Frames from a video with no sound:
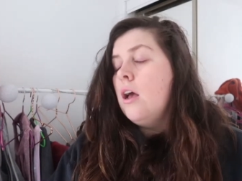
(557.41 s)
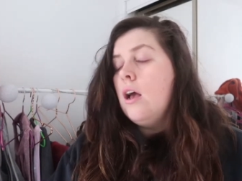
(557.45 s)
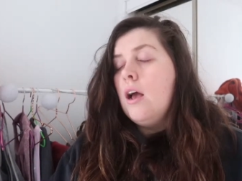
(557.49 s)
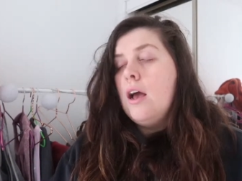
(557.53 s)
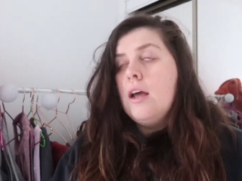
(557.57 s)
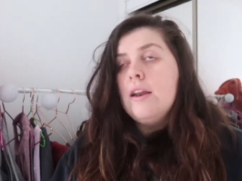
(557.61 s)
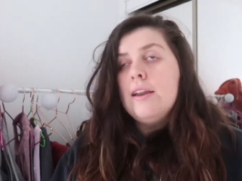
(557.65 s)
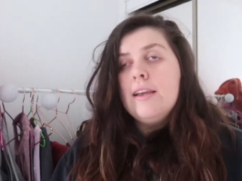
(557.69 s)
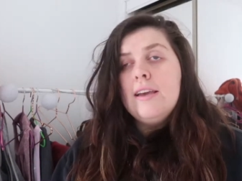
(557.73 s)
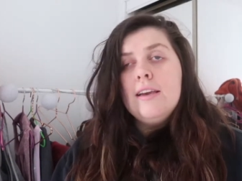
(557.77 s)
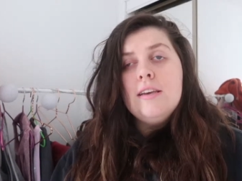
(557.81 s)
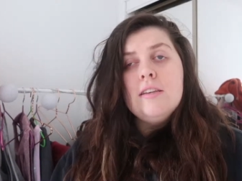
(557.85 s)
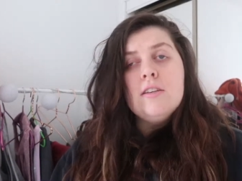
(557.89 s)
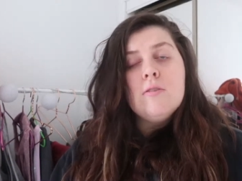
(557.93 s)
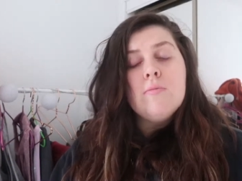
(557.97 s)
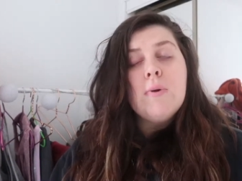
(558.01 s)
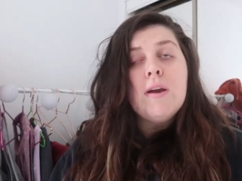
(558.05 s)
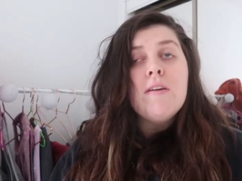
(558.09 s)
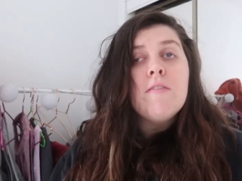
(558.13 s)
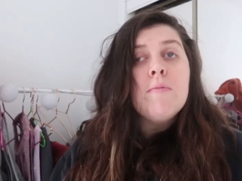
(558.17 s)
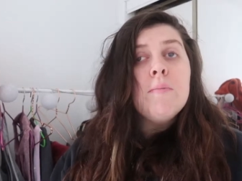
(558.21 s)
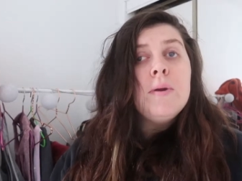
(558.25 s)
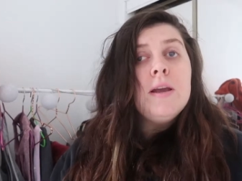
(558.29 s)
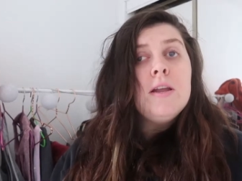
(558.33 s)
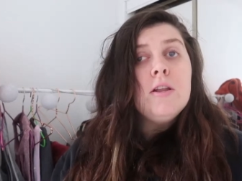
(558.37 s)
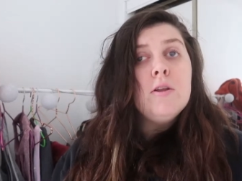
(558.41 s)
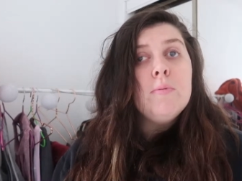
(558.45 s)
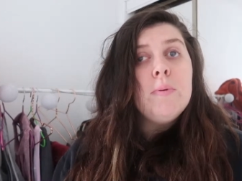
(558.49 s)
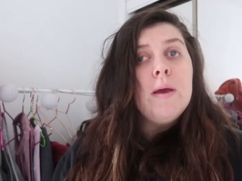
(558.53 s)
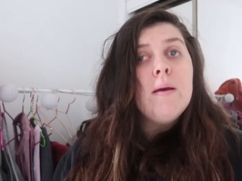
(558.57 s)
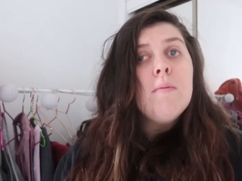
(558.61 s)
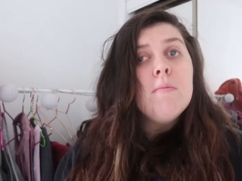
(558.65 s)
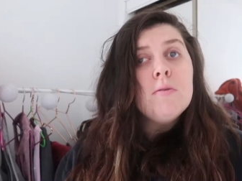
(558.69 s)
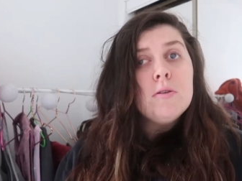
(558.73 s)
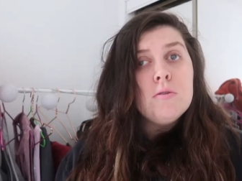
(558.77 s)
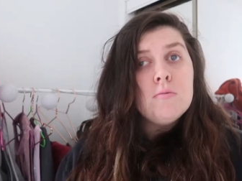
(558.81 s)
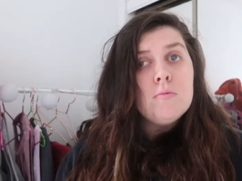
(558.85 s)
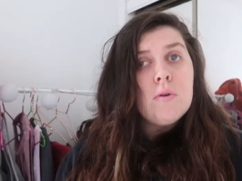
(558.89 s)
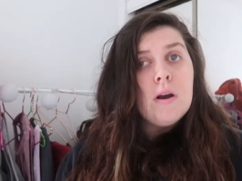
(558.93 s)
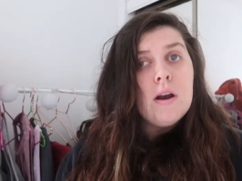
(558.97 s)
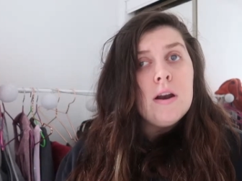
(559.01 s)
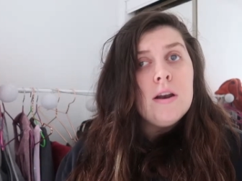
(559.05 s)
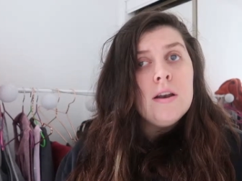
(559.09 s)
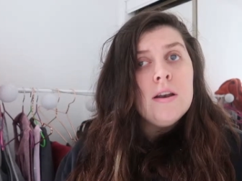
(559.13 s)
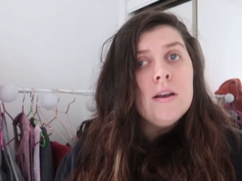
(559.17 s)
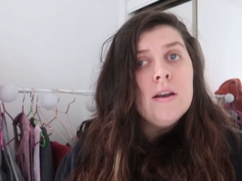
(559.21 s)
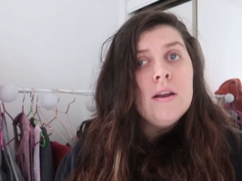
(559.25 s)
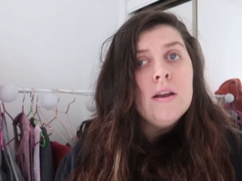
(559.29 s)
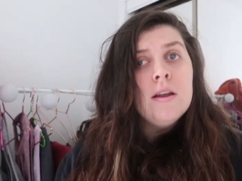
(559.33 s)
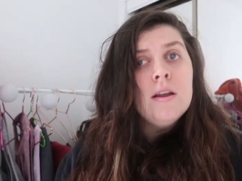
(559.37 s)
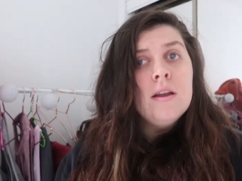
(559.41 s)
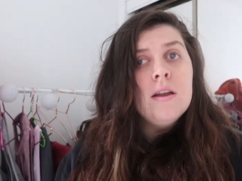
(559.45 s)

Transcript: an easier way for me to be able to run